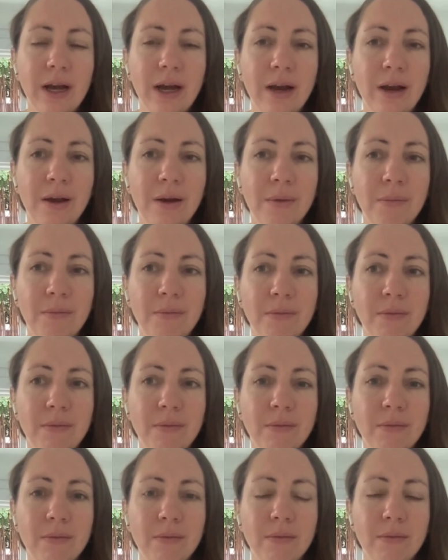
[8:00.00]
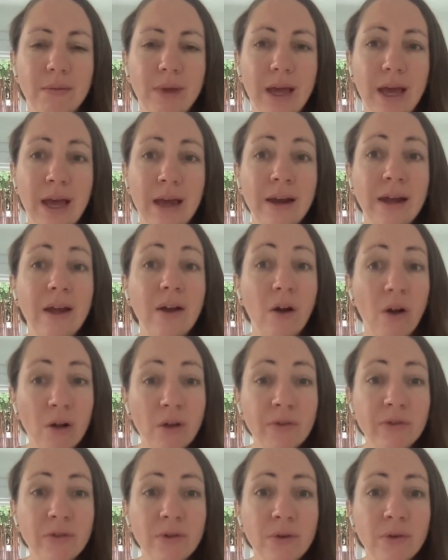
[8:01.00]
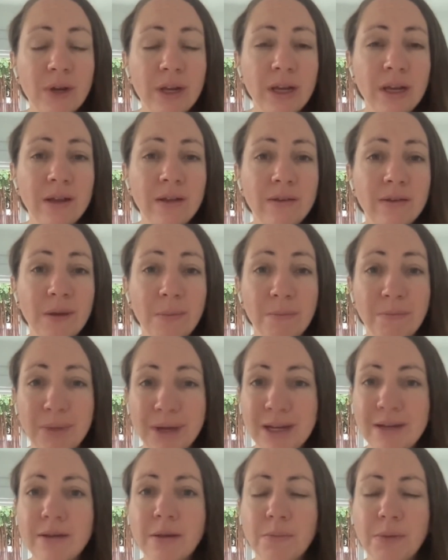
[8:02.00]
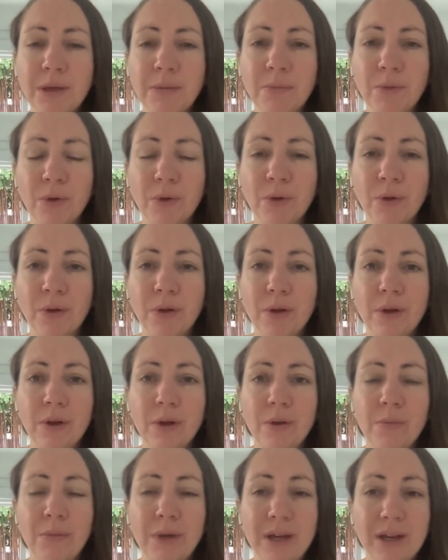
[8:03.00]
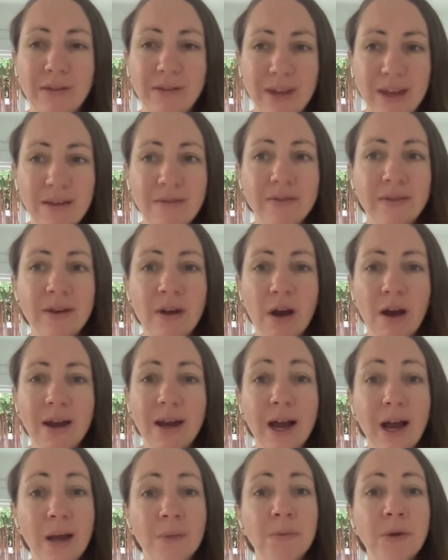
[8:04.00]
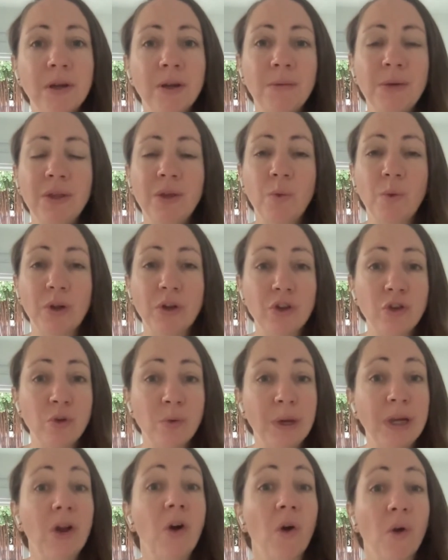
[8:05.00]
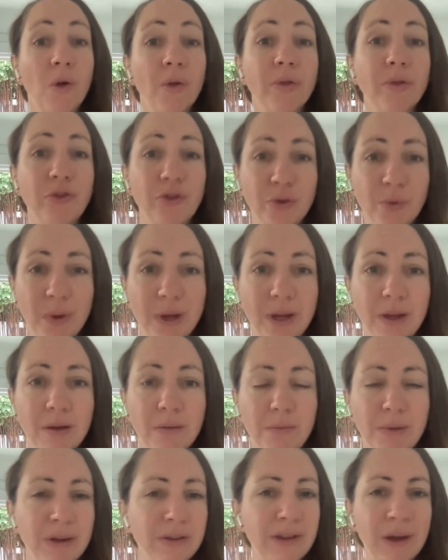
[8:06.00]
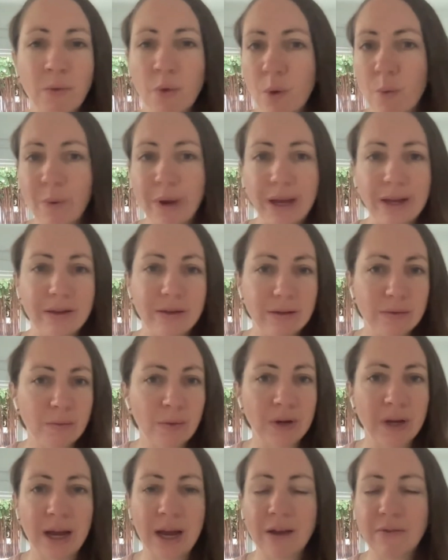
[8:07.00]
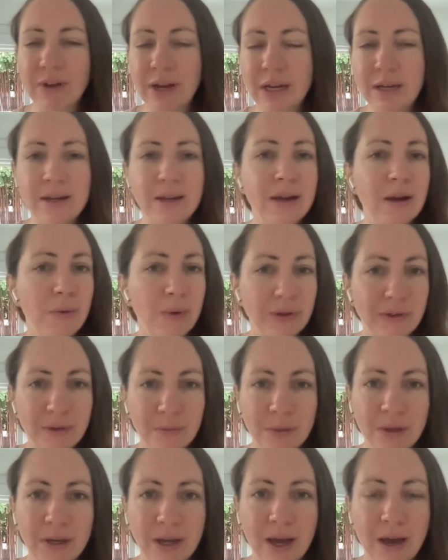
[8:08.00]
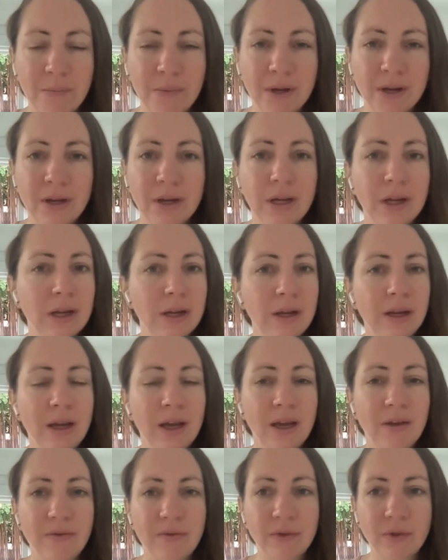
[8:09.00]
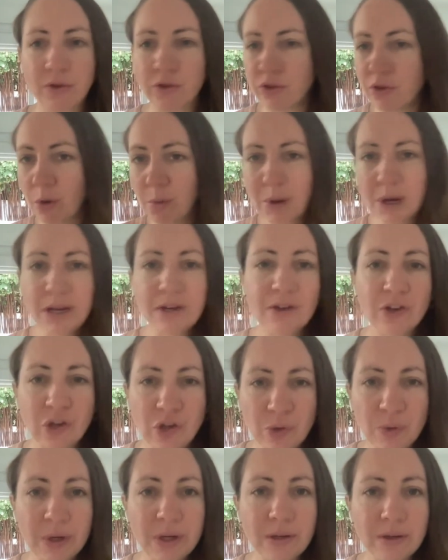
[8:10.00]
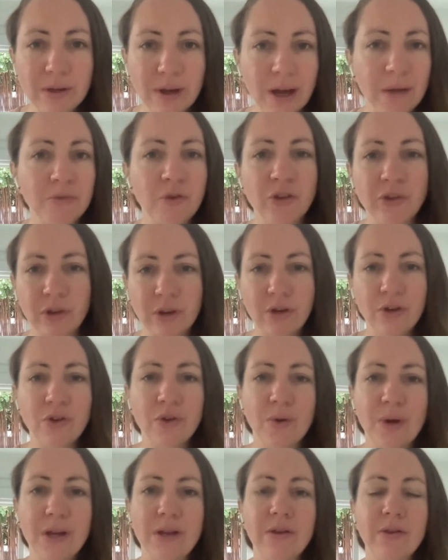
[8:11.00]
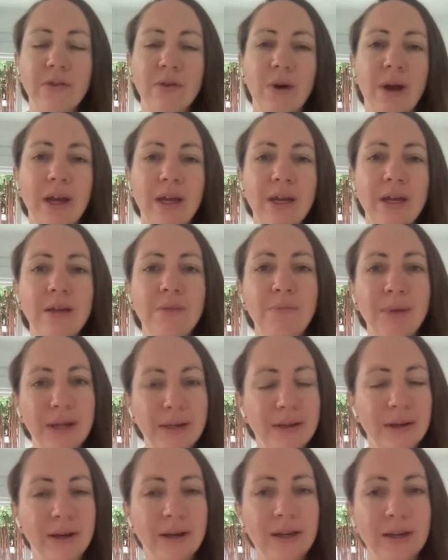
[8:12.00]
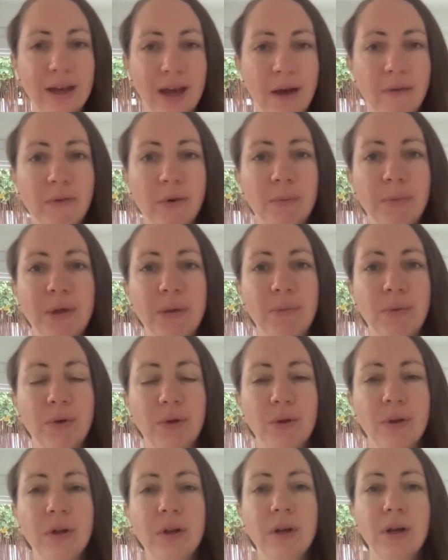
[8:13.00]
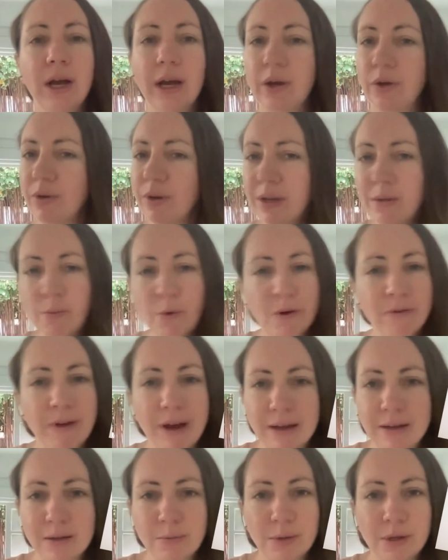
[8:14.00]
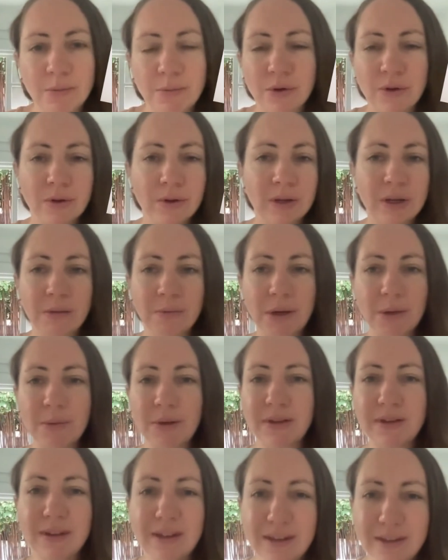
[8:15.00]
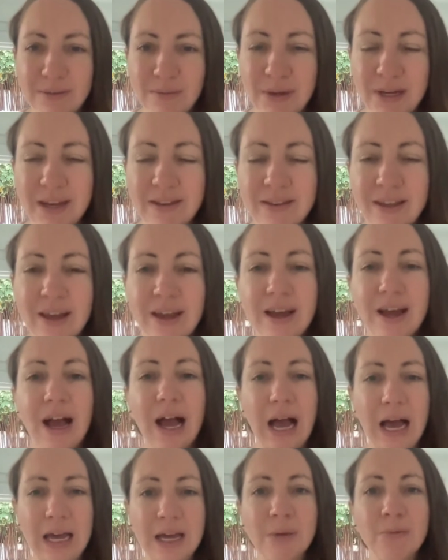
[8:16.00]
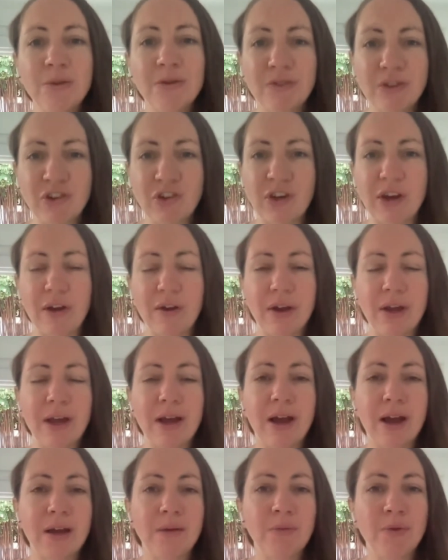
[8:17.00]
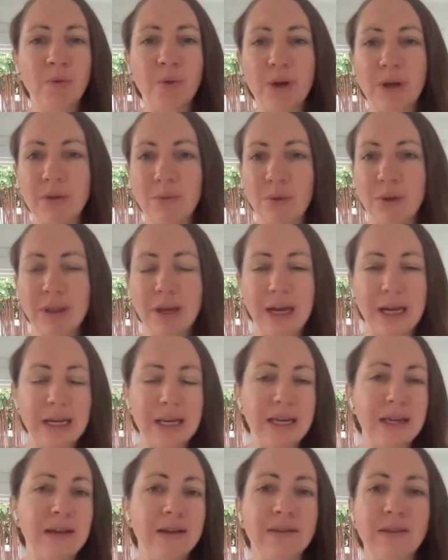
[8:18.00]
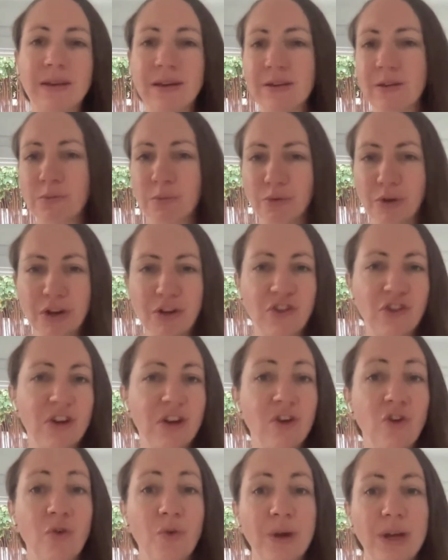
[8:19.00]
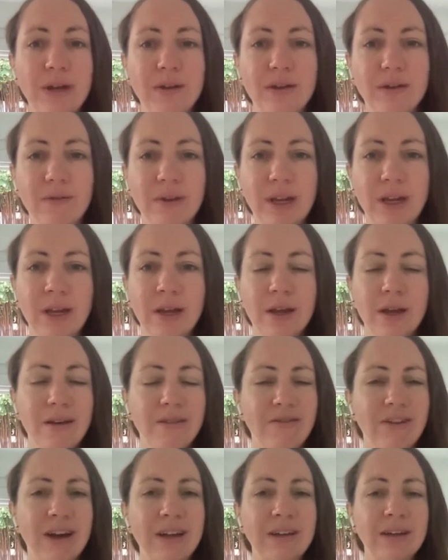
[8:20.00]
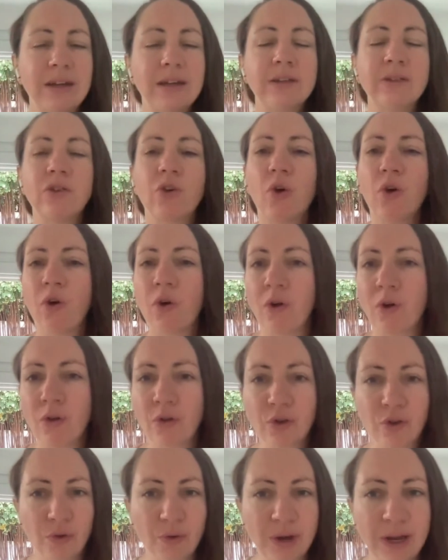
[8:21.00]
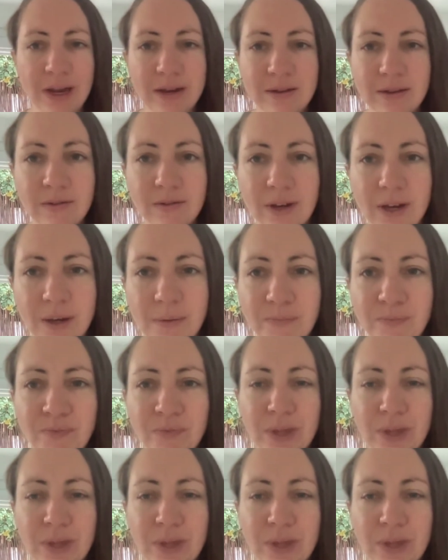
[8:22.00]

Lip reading: Um, and I also need some pitta people because if not, I'm going to be the one doing all the doing because I won't wait. When I have an idea, I want something to happen. If there's nobody to do it, I'm just going to do it. So I need pitta and kapha people. I don't need more vata people in my business because I am the visionary. I am the one with ideas and inspiration and creativity. Vata is all creativity.